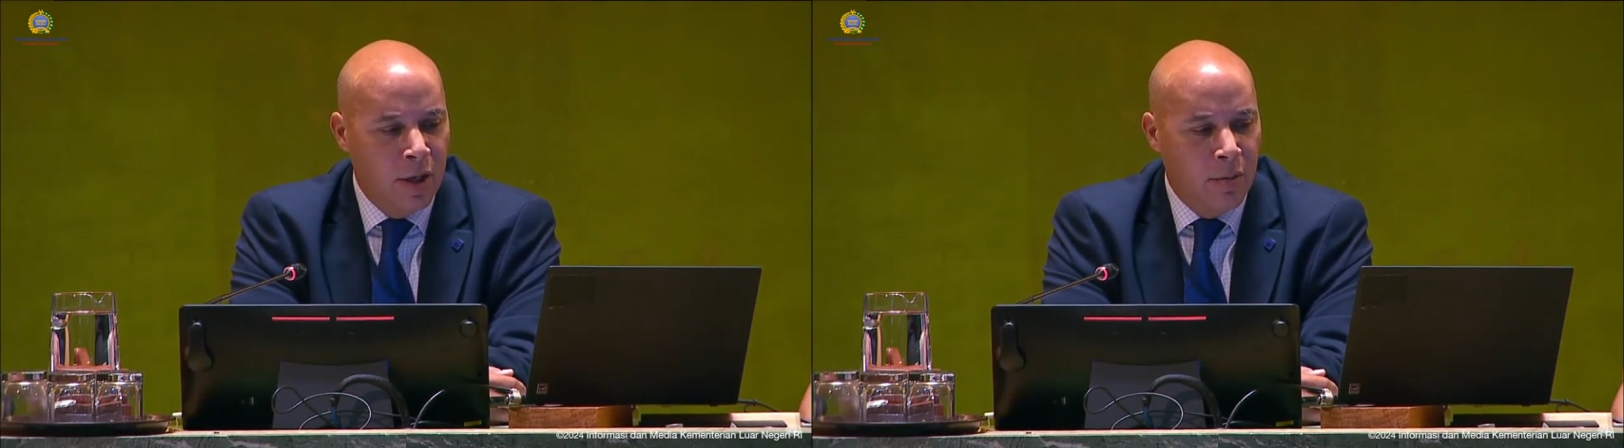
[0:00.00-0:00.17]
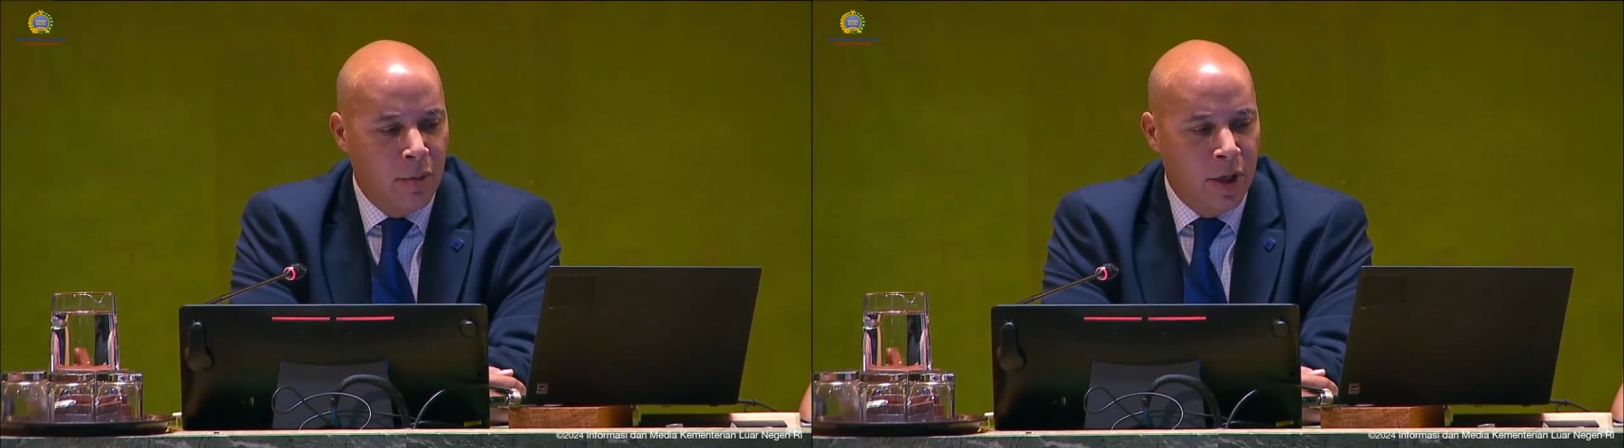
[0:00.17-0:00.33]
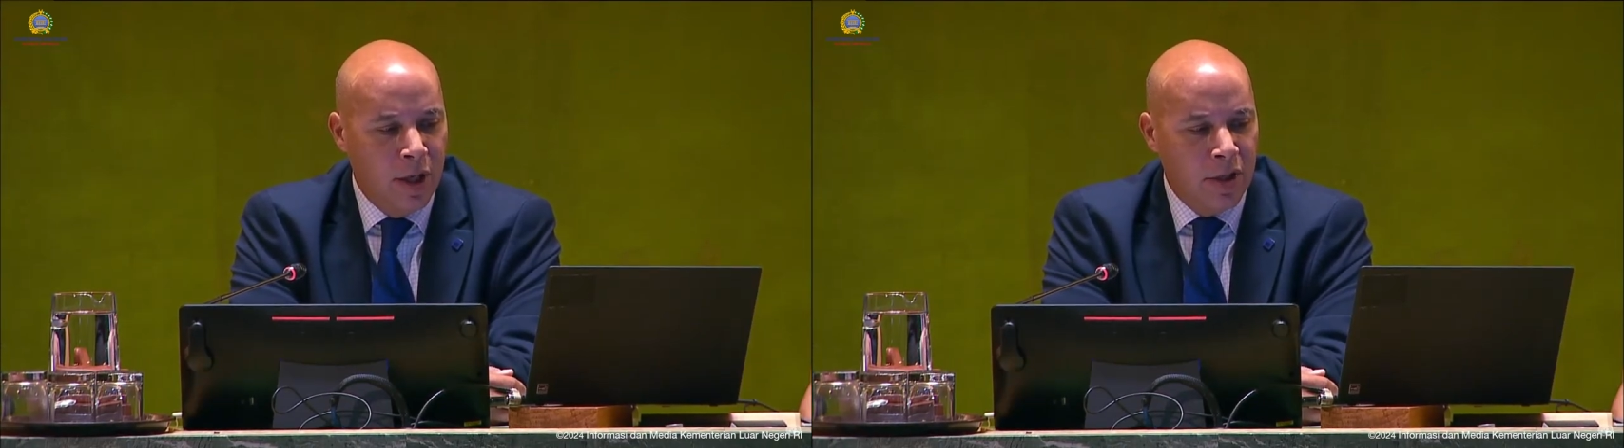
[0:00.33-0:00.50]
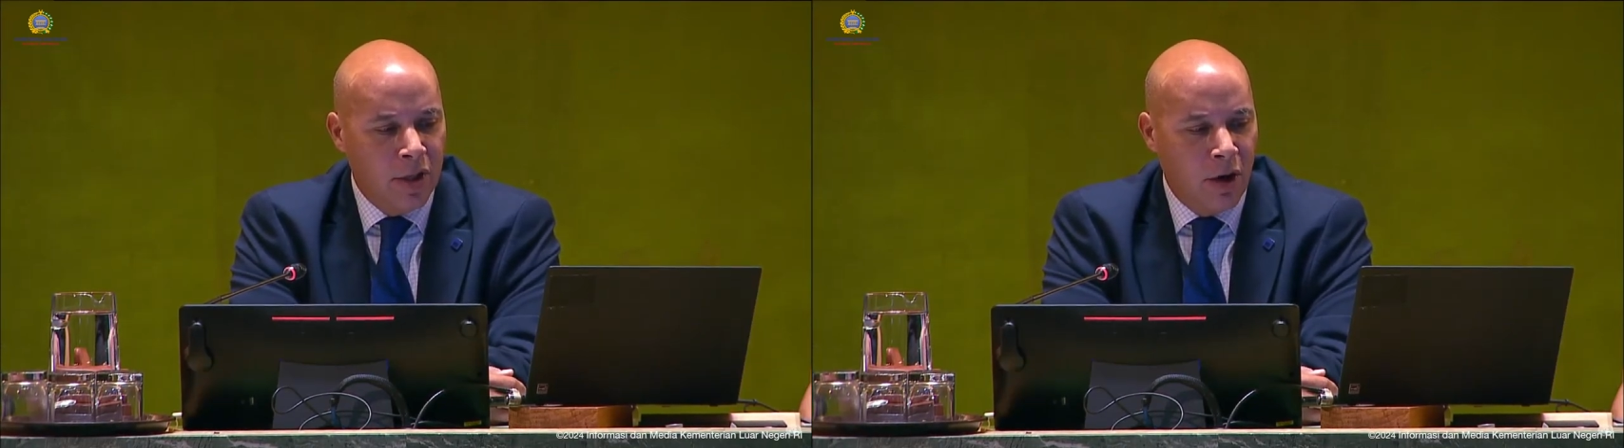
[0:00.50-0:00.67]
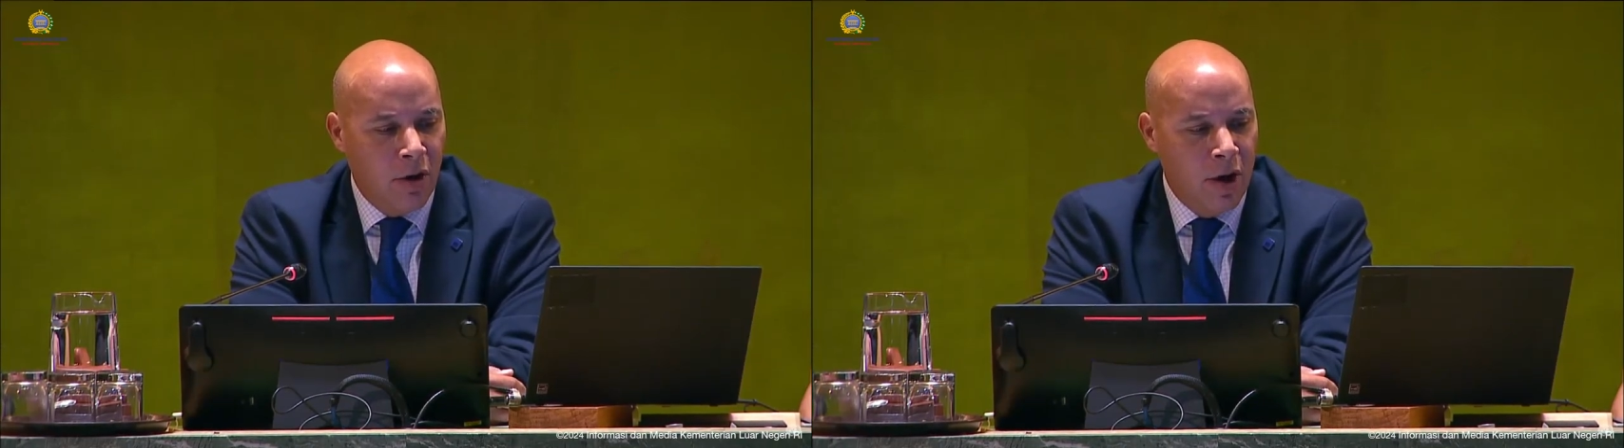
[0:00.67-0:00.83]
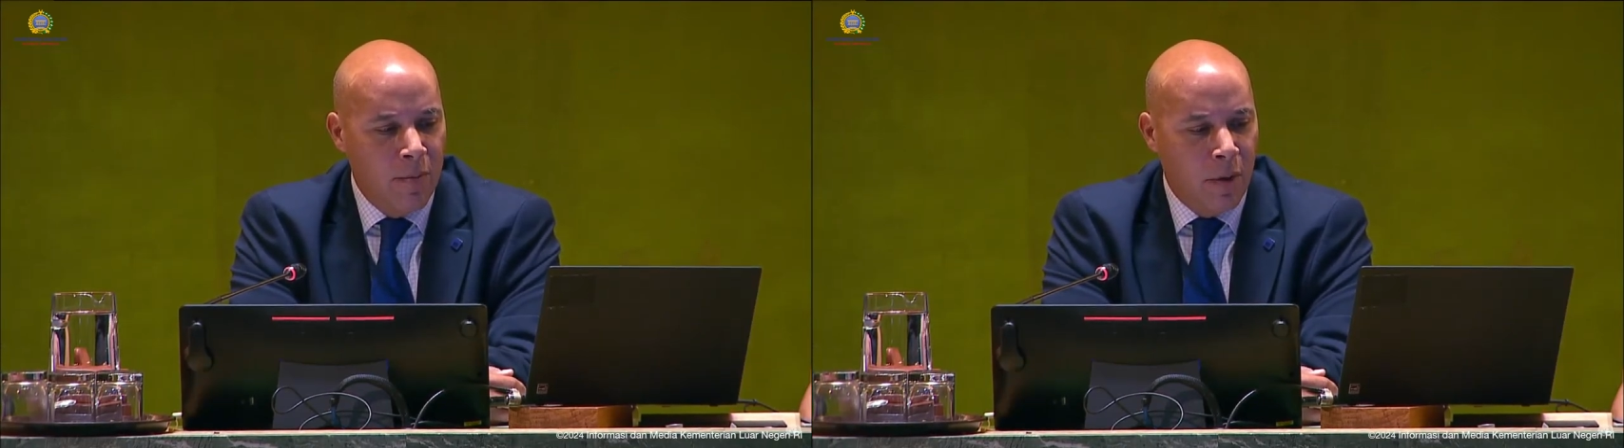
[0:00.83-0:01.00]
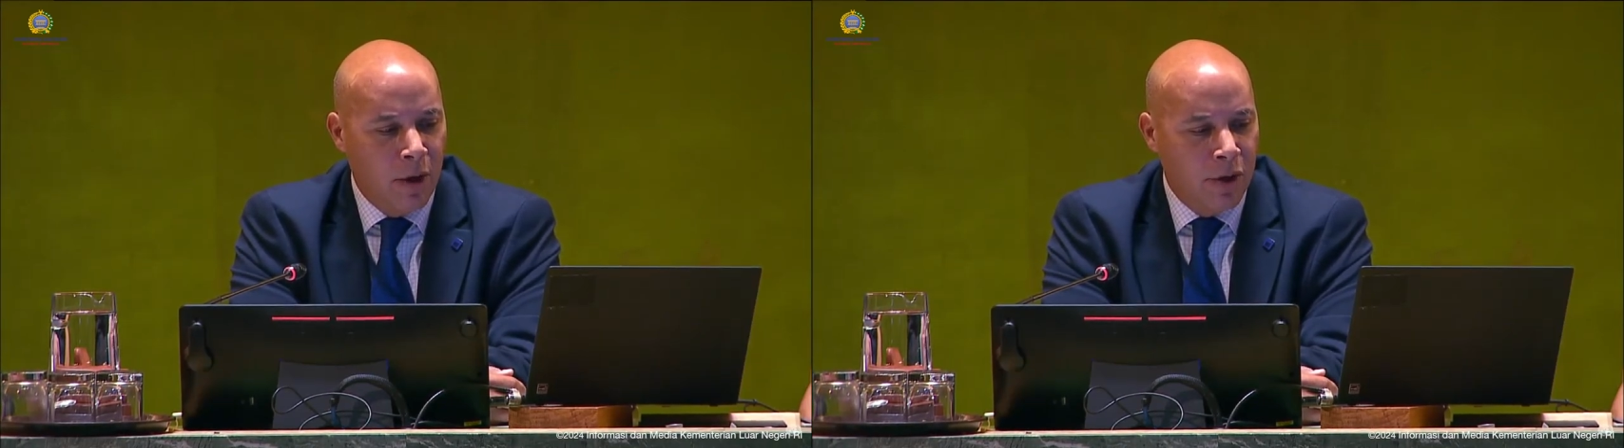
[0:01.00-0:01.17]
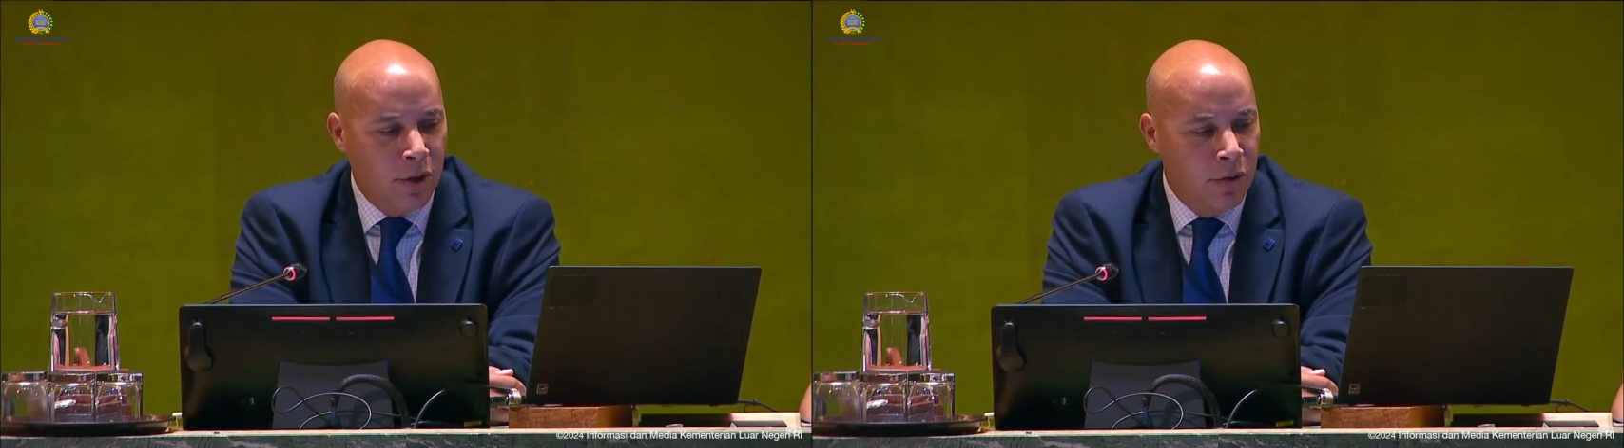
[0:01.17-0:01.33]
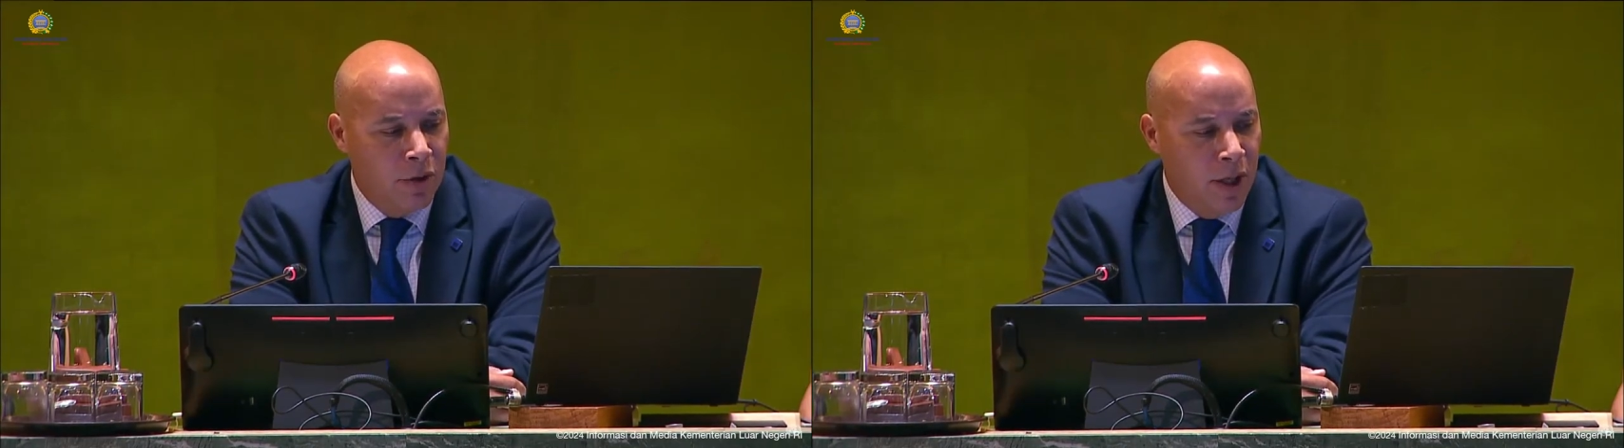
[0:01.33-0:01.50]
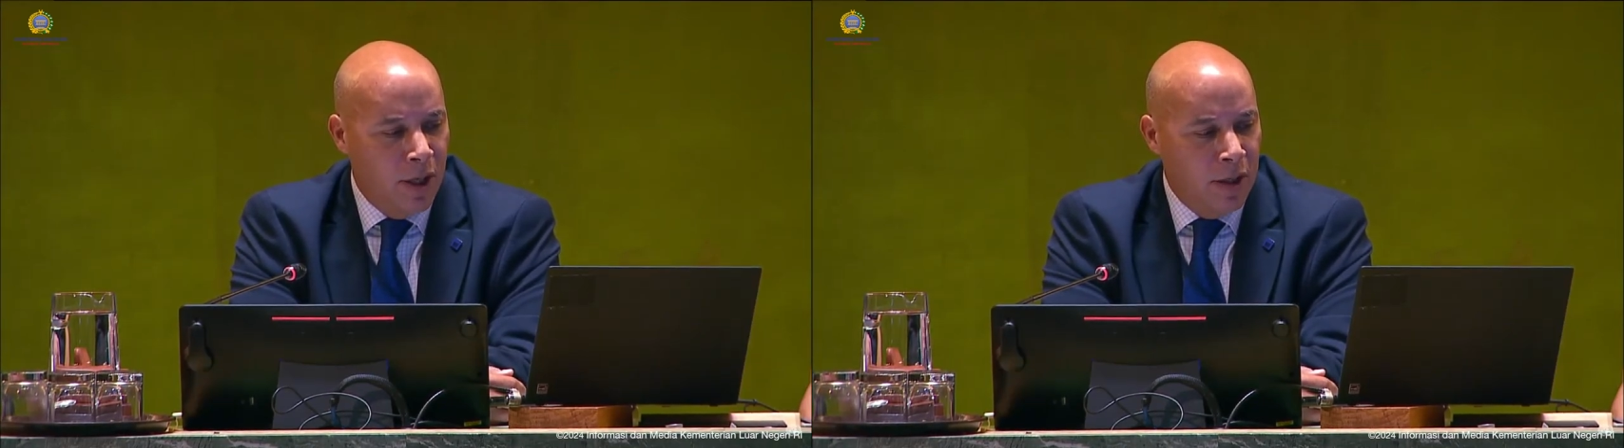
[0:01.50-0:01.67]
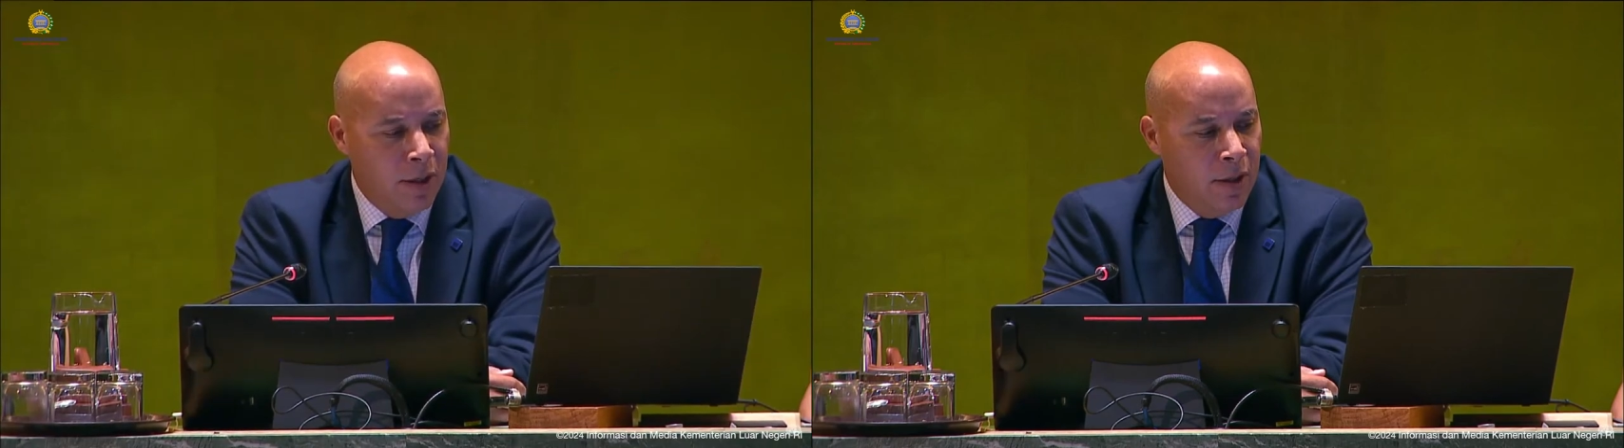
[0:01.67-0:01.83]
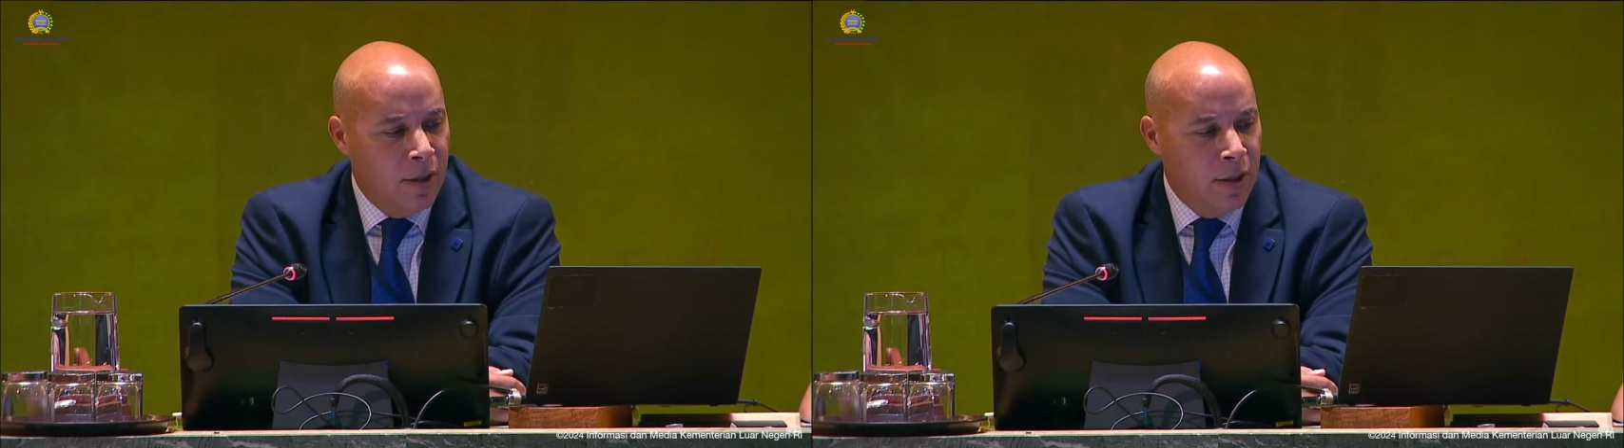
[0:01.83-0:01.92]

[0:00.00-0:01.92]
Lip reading: Priyansari Marsudi,